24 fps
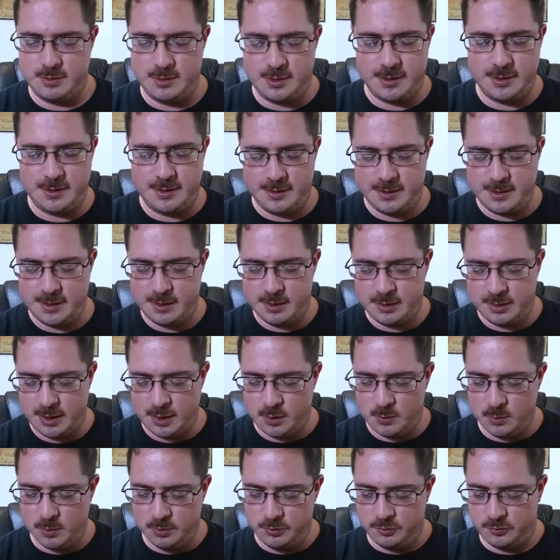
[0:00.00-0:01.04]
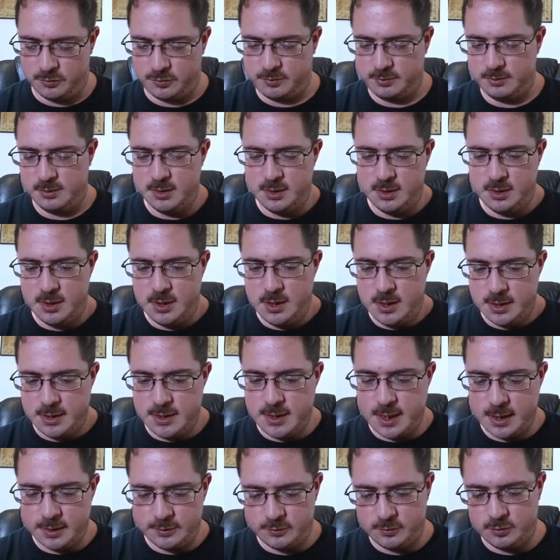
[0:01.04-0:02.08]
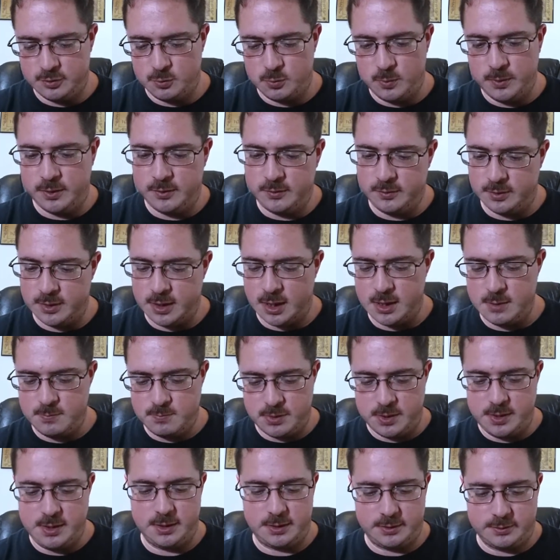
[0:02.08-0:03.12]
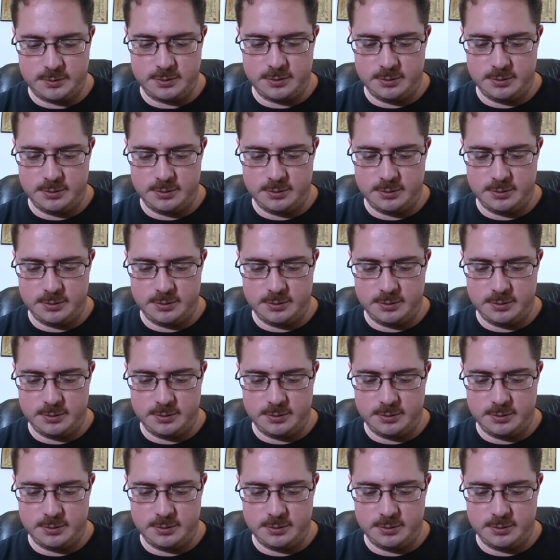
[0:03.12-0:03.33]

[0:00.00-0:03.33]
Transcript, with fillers: wow, that's that's kind of cool. So I, that that was